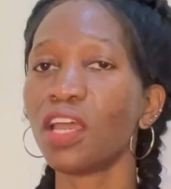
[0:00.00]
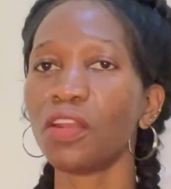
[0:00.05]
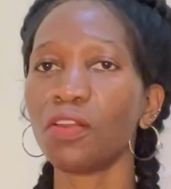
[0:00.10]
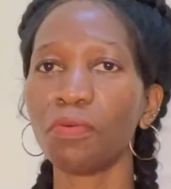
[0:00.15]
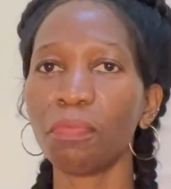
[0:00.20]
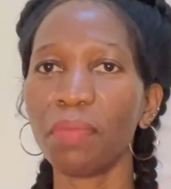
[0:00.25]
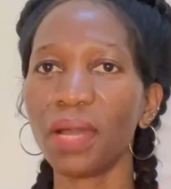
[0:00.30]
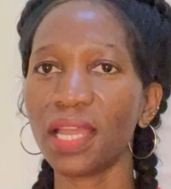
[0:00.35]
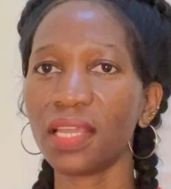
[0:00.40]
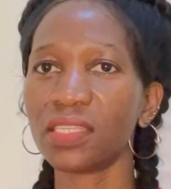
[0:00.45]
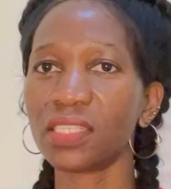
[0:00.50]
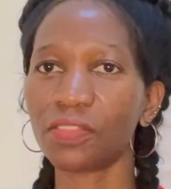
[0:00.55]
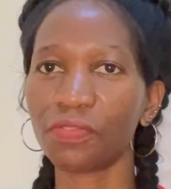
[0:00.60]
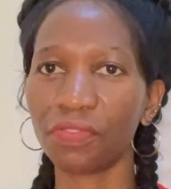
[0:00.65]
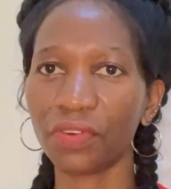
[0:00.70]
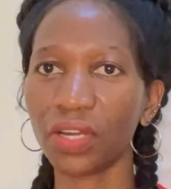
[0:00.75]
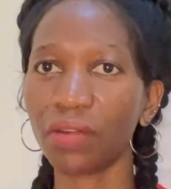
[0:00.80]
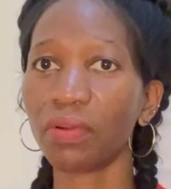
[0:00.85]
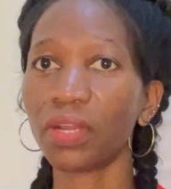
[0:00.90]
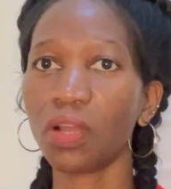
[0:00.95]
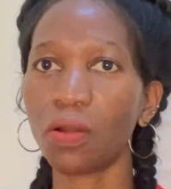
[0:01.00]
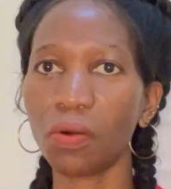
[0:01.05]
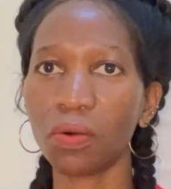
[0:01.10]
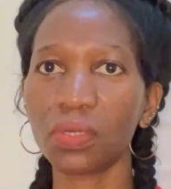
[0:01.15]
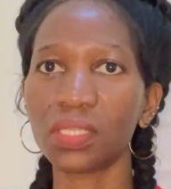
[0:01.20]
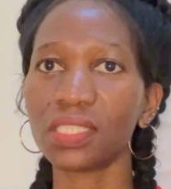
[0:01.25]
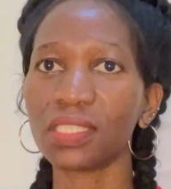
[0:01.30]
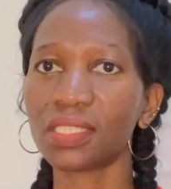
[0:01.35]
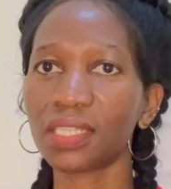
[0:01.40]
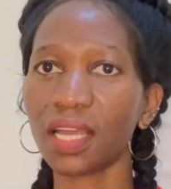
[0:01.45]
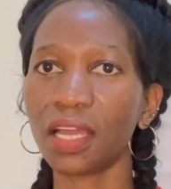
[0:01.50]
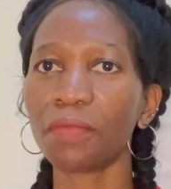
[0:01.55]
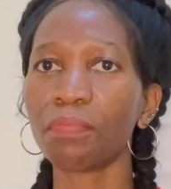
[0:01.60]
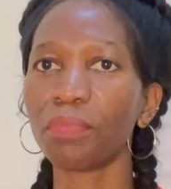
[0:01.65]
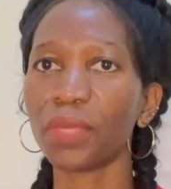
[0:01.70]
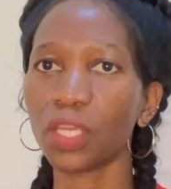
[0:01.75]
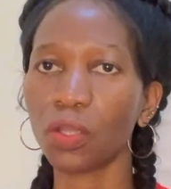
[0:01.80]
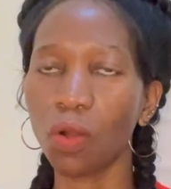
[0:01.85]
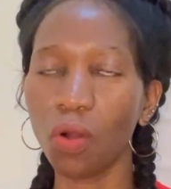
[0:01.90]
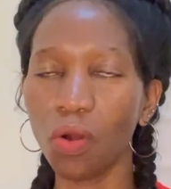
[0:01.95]
Dubai is very hot. It can
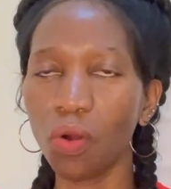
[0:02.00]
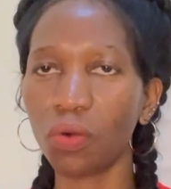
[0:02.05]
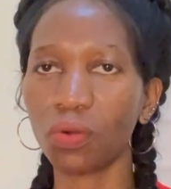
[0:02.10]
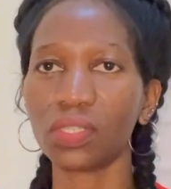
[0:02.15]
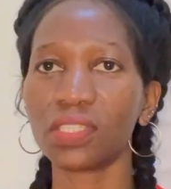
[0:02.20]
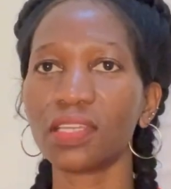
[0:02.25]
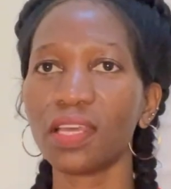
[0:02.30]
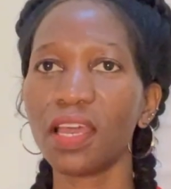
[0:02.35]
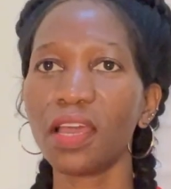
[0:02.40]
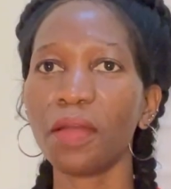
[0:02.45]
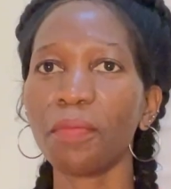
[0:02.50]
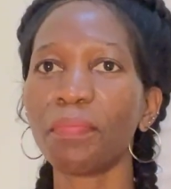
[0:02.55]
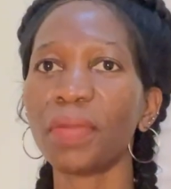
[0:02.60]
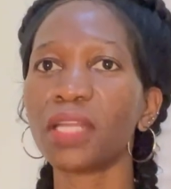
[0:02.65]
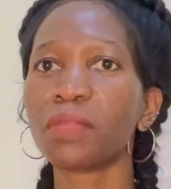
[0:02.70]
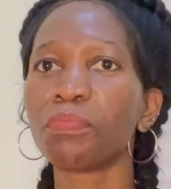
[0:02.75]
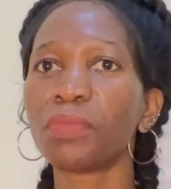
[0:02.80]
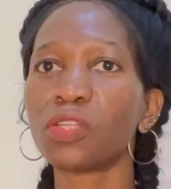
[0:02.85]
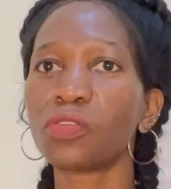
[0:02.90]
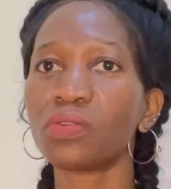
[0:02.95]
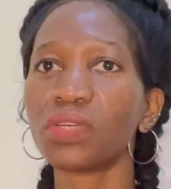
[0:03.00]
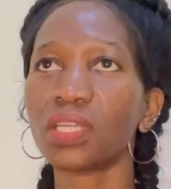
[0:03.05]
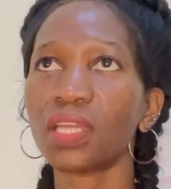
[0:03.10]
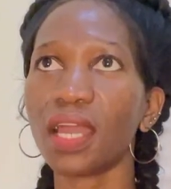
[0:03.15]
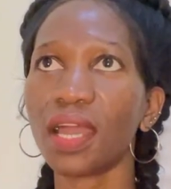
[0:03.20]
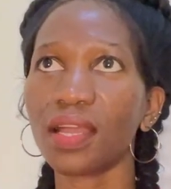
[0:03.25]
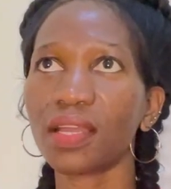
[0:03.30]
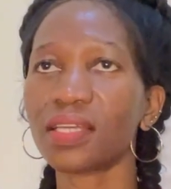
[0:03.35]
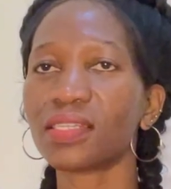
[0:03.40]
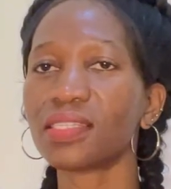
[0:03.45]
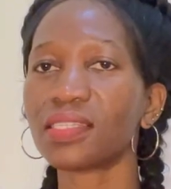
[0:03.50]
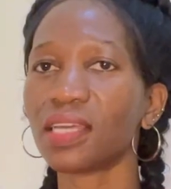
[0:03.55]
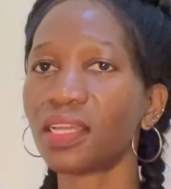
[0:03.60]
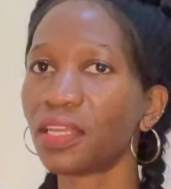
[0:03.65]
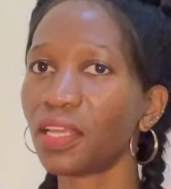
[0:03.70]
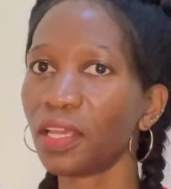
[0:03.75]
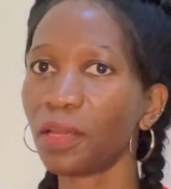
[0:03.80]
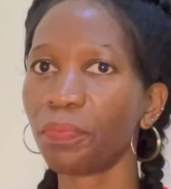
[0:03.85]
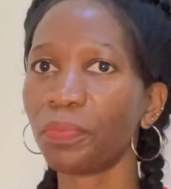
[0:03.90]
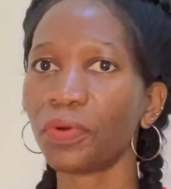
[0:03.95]
be hot, but between August
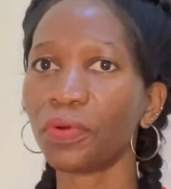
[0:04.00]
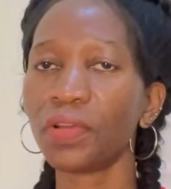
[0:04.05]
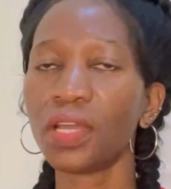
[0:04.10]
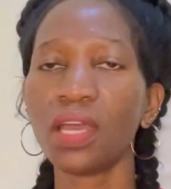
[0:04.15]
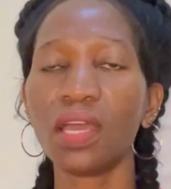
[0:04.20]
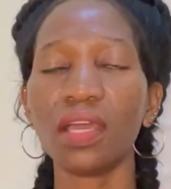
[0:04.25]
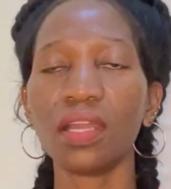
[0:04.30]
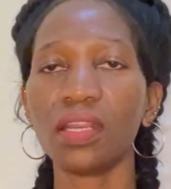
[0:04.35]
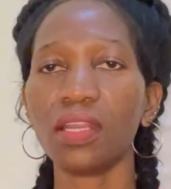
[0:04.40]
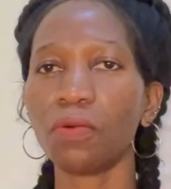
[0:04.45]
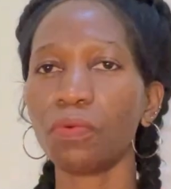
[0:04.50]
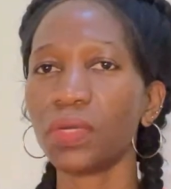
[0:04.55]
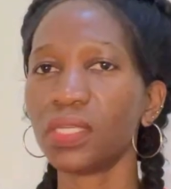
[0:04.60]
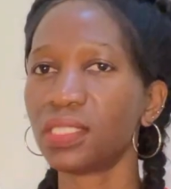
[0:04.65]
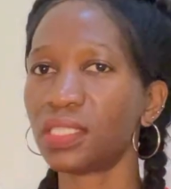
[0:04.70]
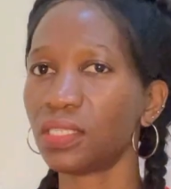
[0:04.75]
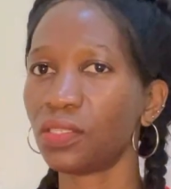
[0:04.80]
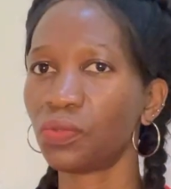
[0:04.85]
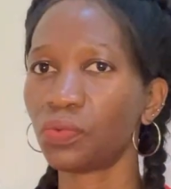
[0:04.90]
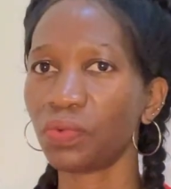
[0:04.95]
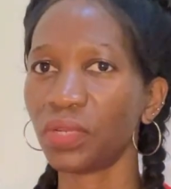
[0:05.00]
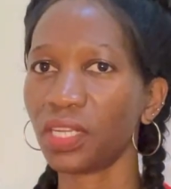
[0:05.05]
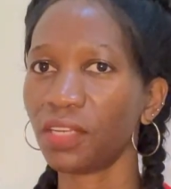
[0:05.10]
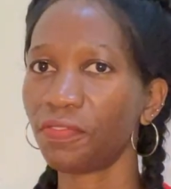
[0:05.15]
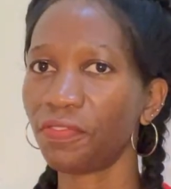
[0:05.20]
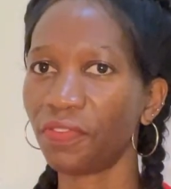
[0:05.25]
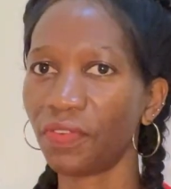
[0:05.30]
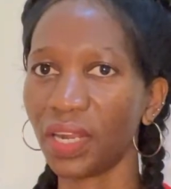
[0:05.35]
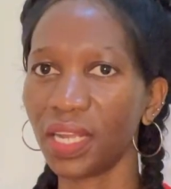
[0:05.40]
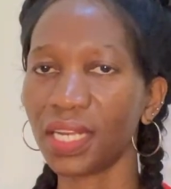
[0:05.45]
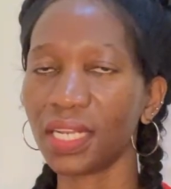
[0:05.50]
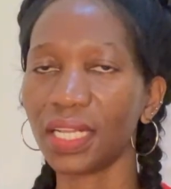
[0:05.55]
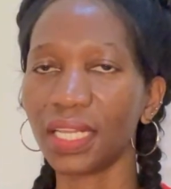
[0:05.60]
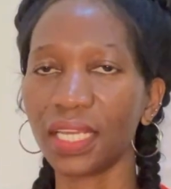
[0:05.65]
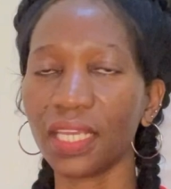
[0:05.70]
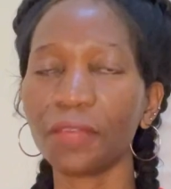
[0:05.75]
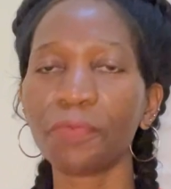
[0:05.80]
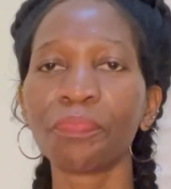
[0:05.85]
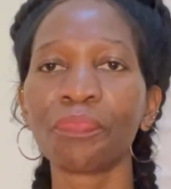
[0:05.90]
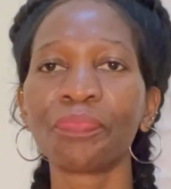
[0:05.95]
and April, the weather is really friendly.